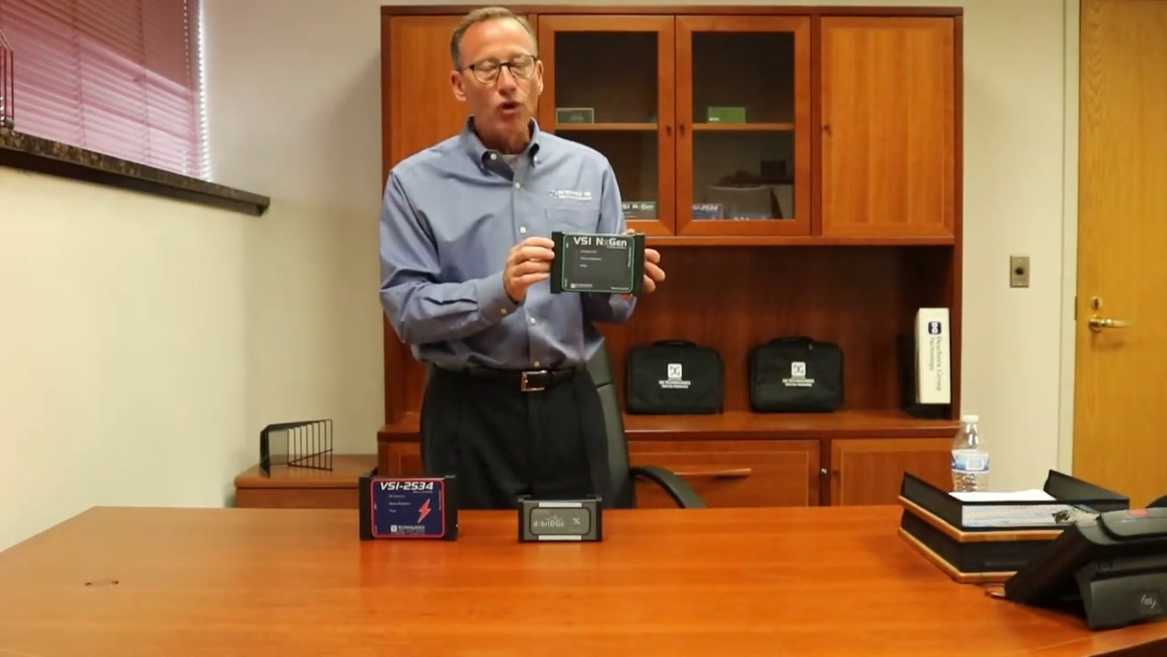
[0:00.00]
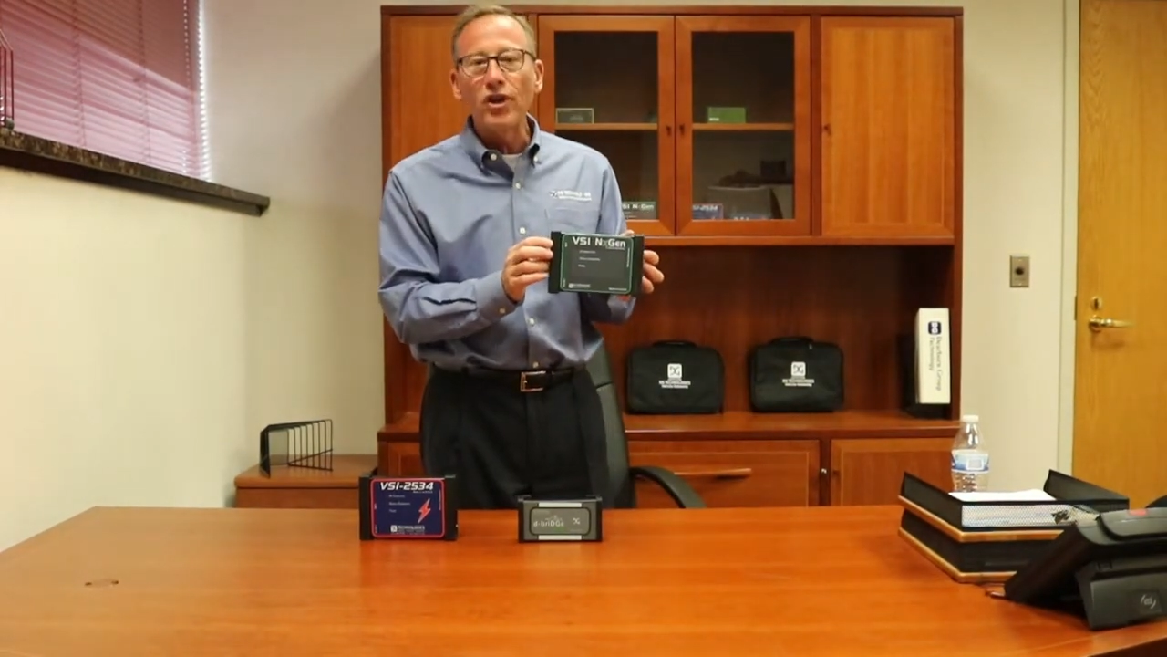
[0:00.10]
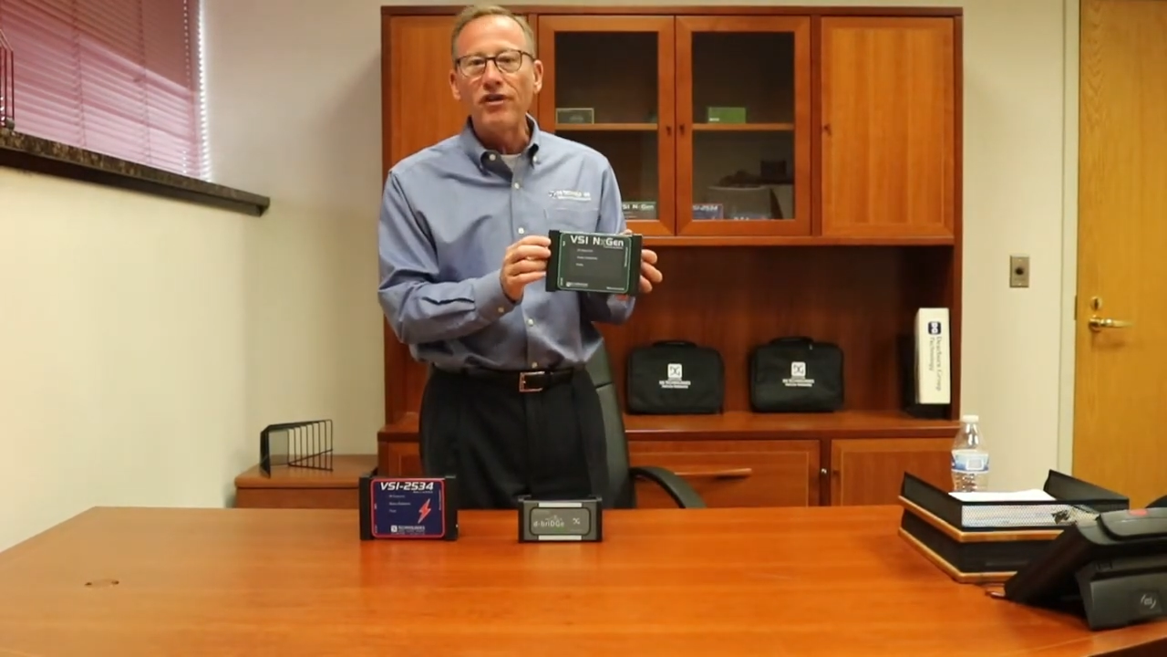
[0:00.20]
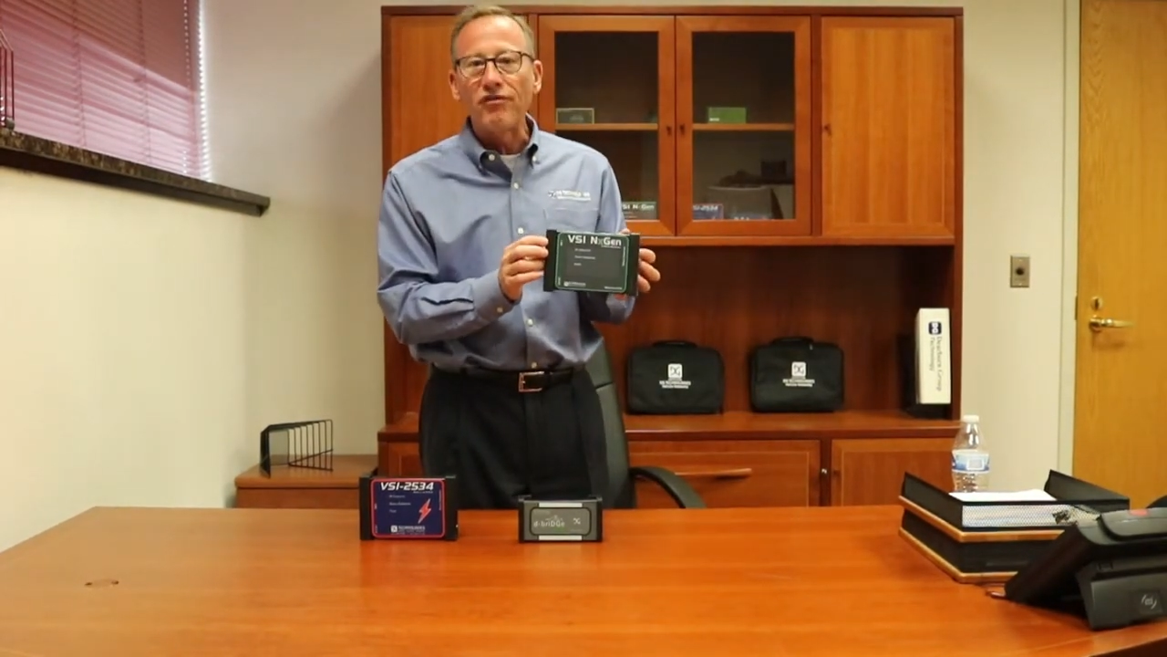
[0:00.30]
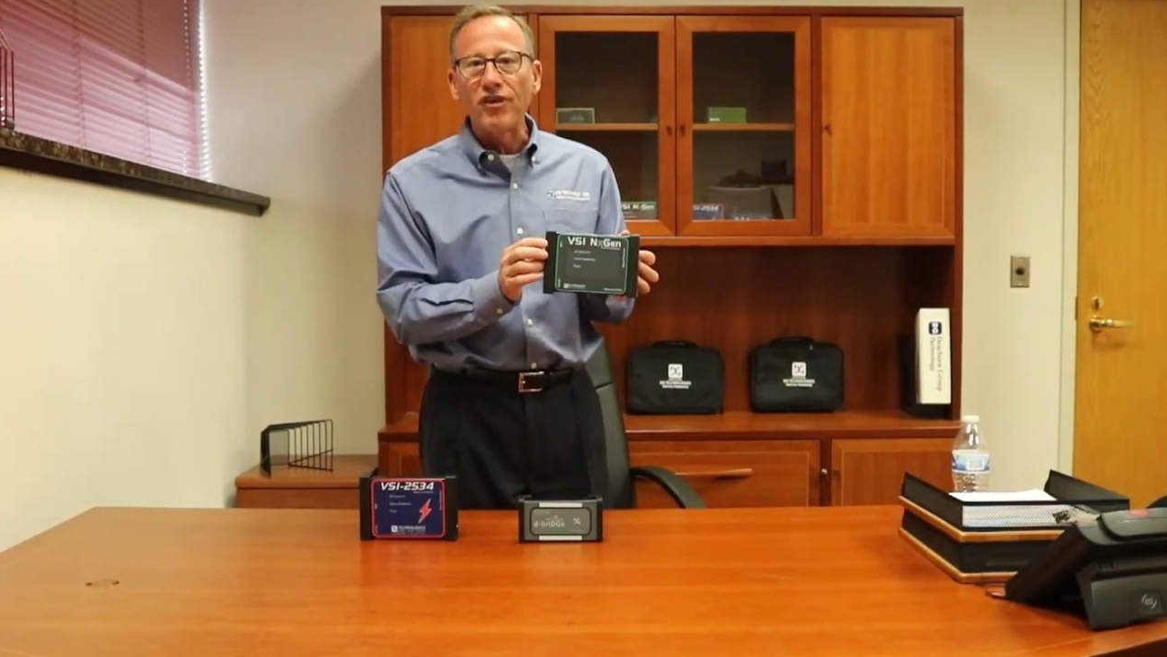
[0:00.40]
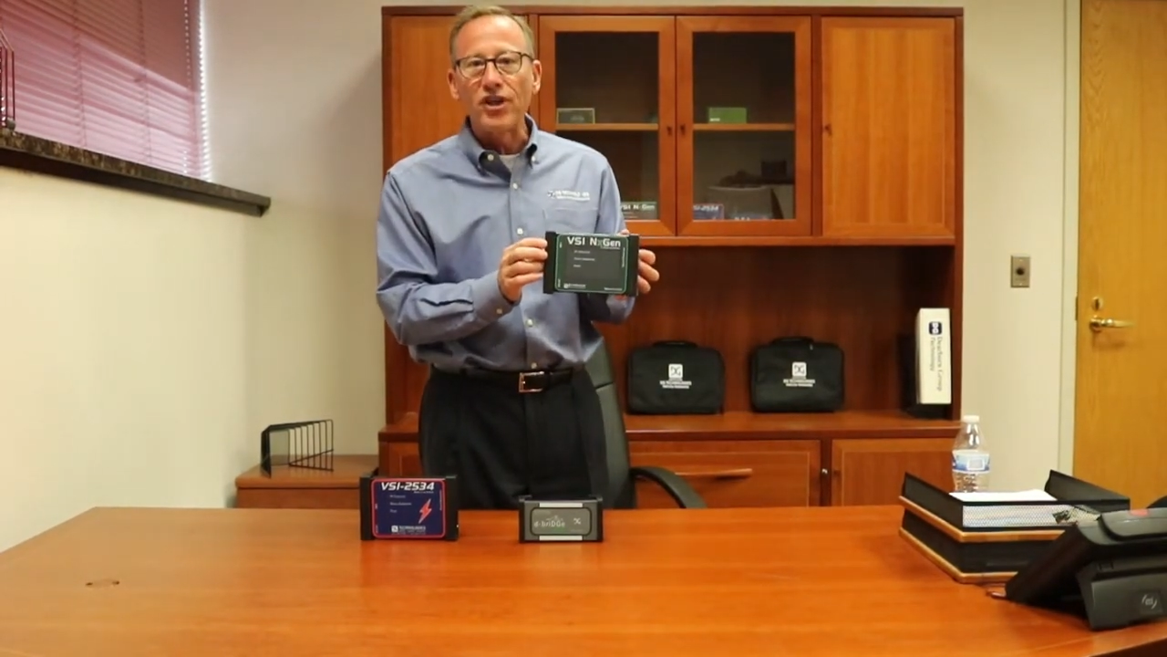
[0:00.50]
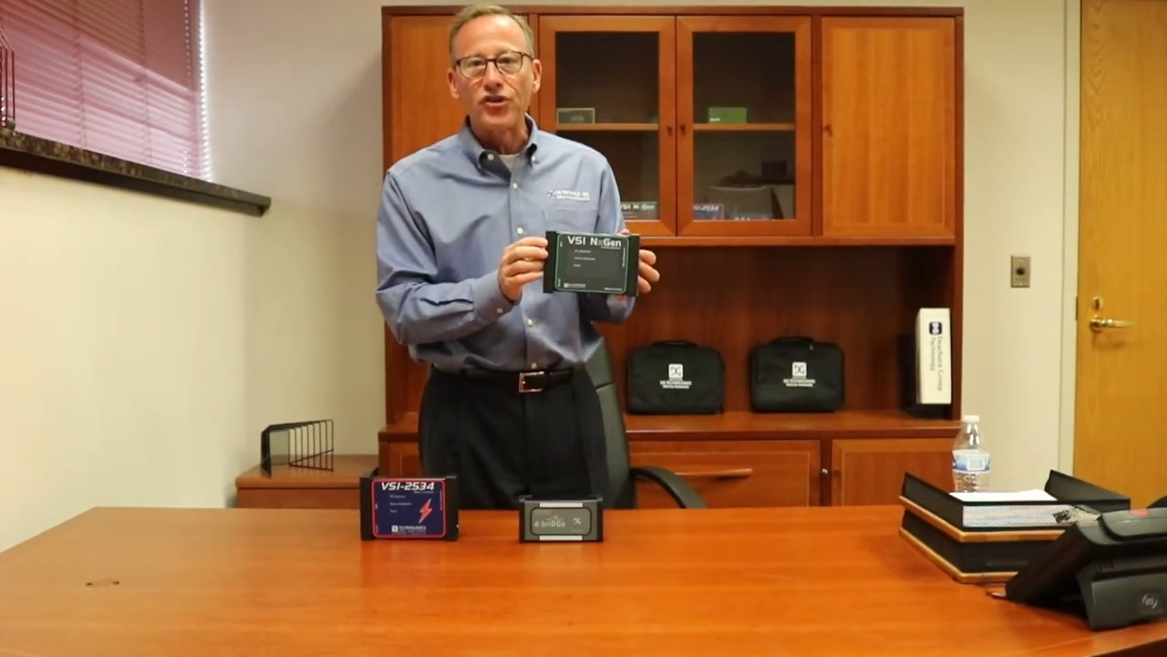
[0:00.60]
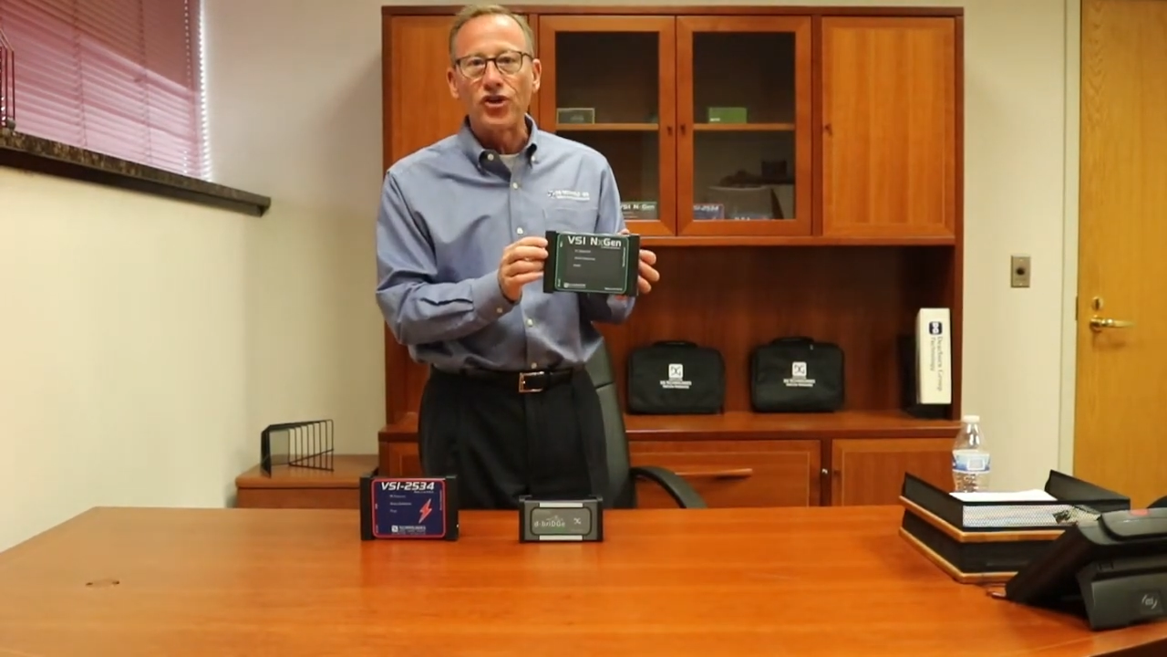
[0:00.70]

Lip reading: featured